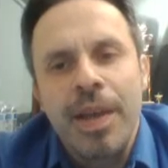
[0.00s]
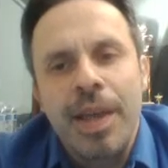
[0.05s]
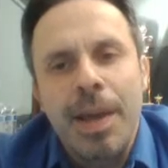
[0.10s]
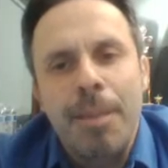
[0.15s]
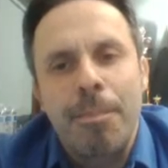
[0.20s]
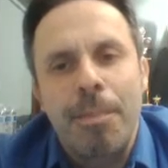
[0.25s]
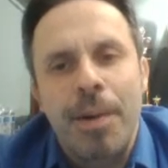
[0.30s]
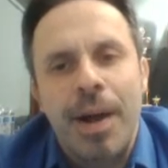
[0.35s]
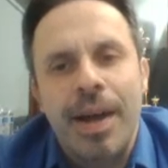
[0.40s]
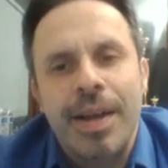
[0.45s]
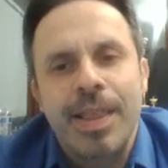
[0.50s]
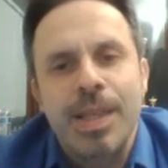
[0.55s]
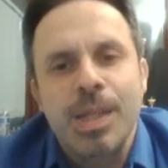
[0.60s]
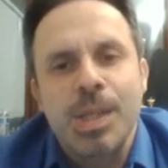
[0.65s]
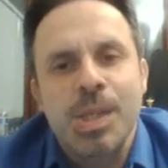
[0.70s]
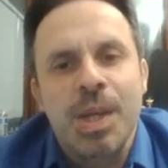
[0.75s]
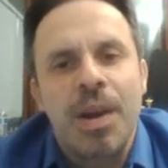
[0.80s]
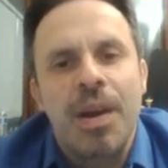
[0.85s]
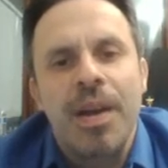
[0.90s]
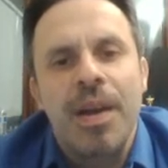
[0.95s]
Keep
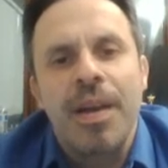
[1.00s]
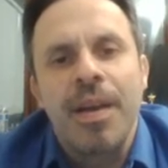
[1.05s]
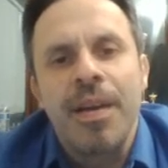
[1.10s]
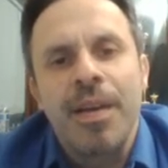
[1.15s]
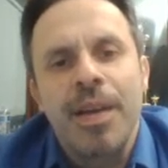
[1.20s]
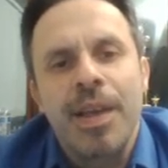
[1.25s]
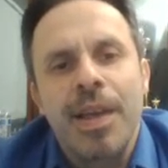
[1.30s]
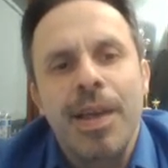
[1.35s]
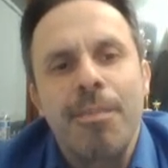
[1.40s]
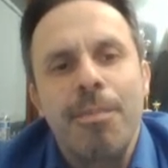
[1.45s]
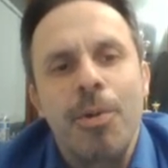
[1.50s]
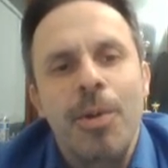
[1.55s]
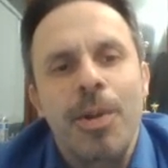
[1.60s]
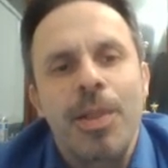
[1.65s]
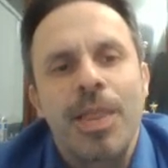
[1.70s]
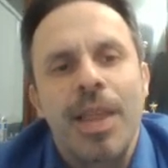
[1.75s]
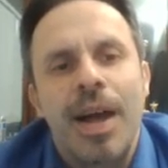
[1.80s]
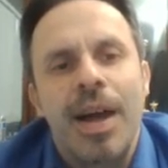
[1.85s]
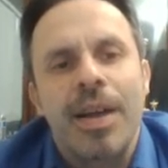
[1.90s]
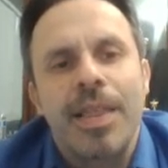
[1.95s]
practicing, keep
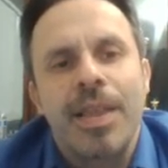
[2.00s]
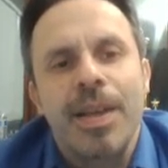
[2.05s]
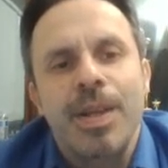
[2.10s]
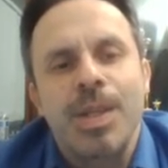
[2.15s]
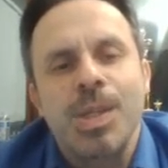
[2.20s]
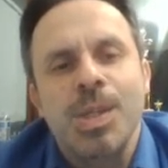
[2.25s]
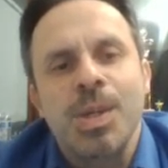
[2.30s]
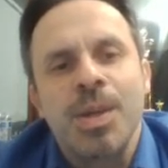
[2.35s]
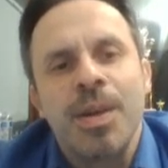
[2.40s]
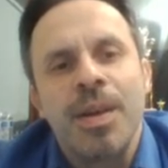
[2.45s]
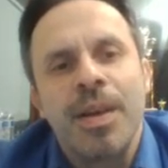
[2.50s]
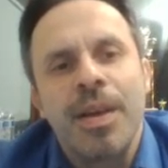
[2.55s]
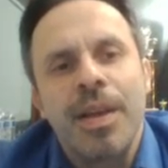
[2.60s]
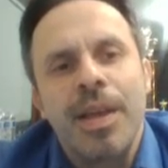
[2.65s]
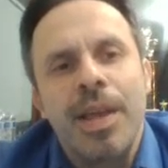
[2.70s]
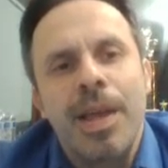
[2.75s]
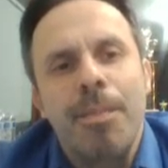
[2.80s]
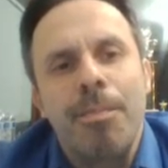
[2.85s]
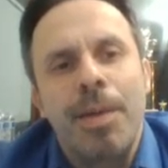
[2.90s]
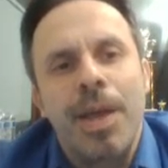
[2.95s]
doing tactics,
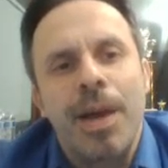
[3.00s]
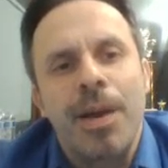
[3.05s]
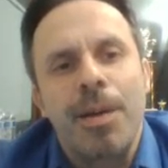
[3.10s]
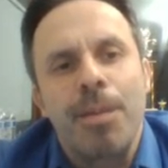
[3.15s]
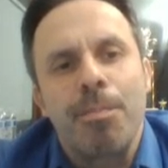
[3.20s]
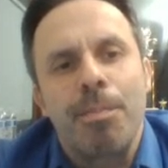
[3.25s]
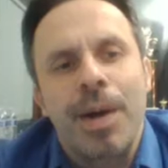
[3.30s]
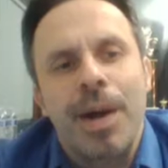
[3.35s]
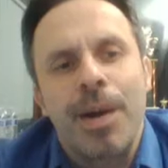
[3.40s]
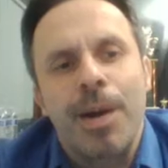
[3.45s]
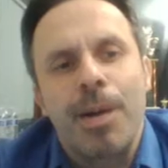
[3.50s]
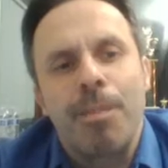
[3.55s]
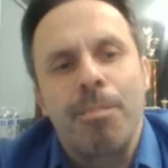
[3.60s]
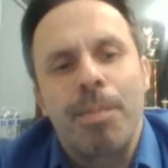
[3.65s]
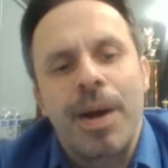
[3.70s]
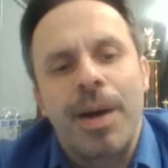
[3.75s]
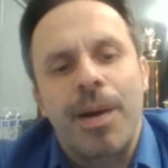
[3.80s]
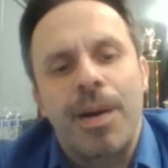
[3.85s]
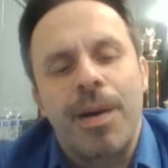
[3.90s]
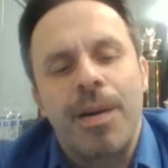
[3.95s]
keep getting better and
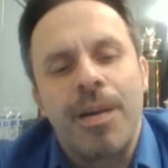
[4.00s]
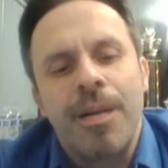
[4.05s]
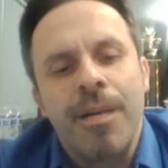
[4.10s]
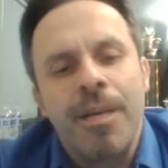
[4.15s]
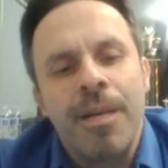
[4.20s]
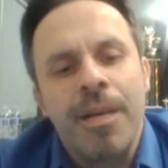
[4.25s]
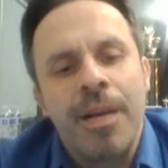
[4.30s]
better.